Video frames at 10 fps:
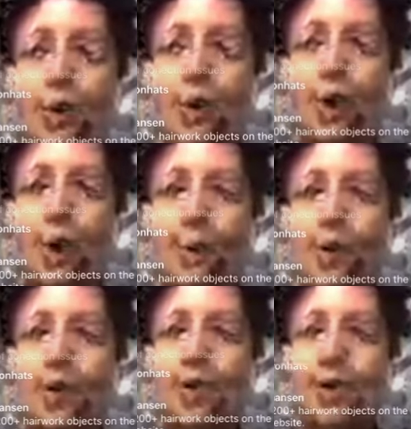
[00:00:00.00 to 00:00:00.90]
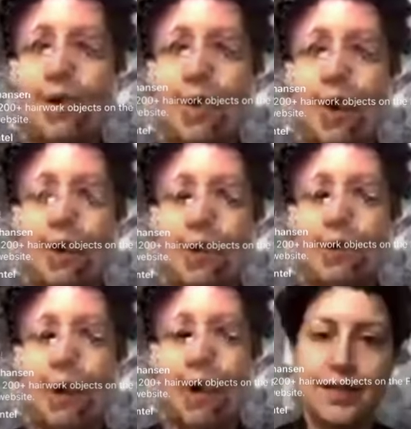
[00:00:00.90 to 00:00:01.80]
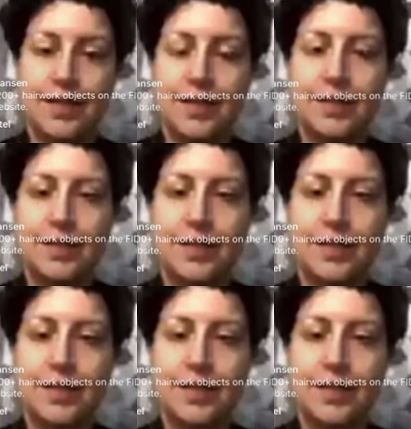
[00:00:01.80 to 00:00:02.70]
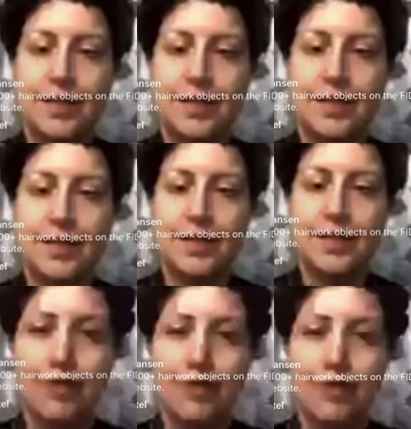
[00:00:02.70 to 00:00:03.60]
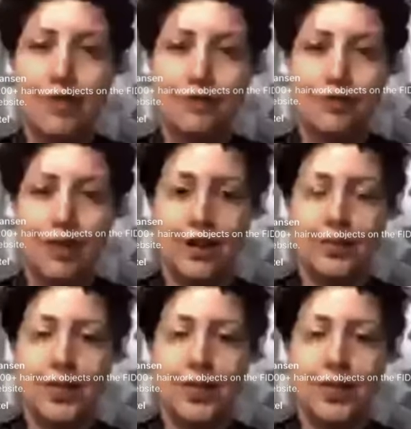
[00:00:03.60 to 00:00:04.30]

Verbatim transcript: um, you can see how the findings have been developed.